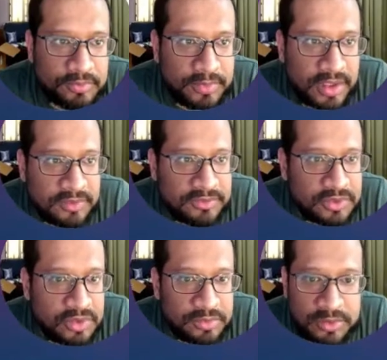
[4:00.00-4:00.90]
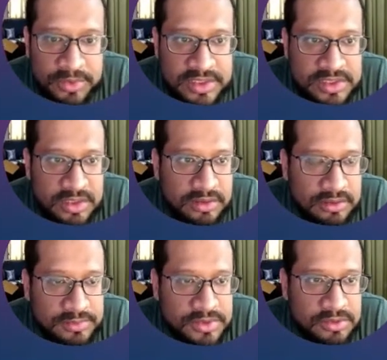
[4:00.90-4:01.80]
I have the wrong property set
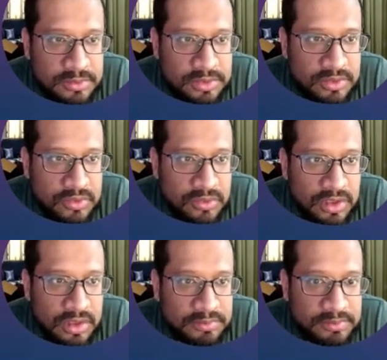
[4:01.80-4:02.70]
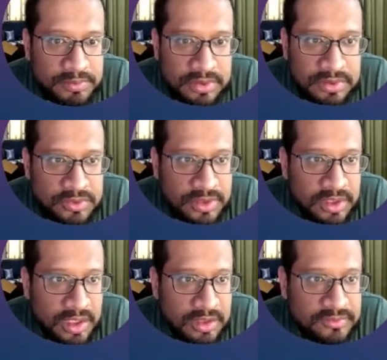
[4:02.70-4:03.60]
up, so I'm going to go up to the
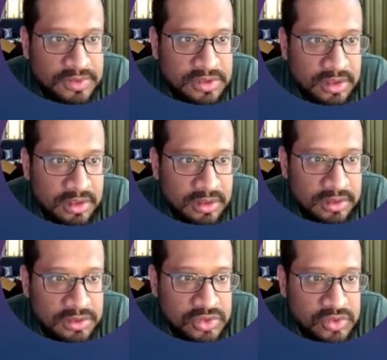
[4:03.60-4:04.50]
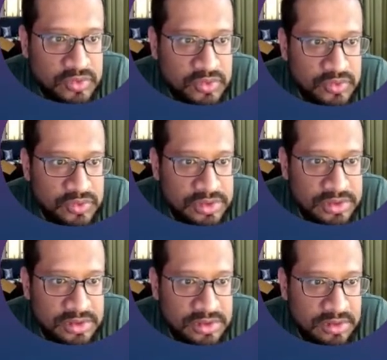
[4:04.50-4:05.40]
left and
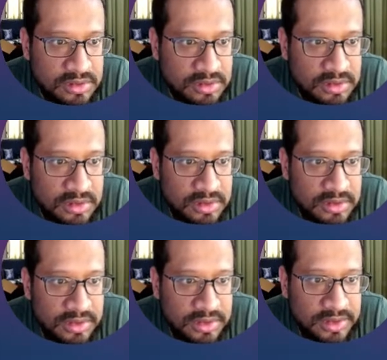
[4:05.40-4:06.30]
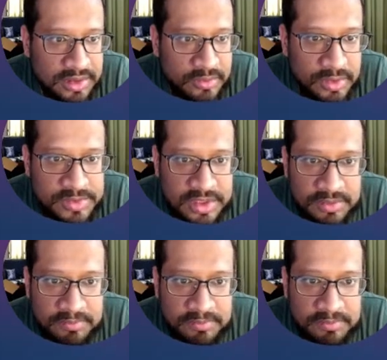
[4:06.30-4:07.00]
choose the correct website.